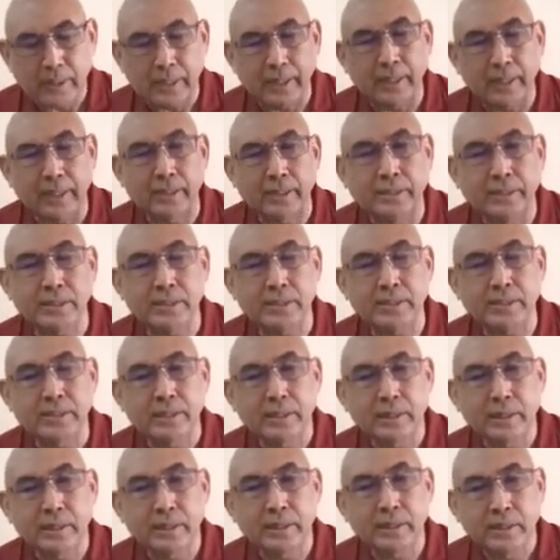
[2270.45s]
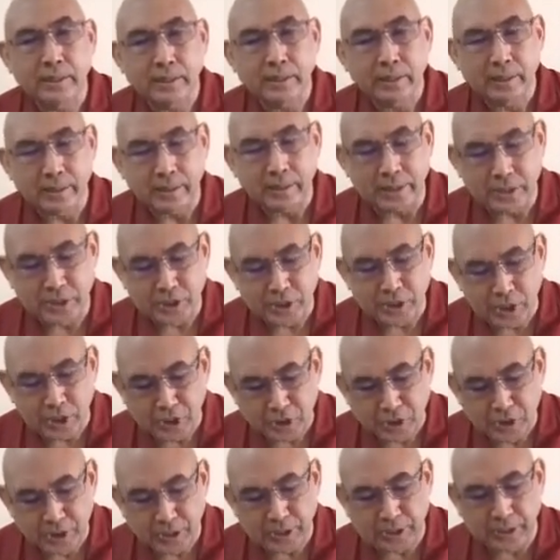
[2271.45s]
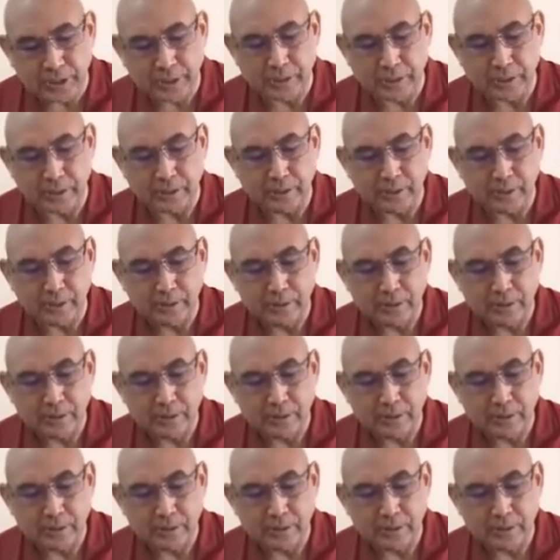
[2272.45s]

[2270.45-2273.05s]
exists essentially,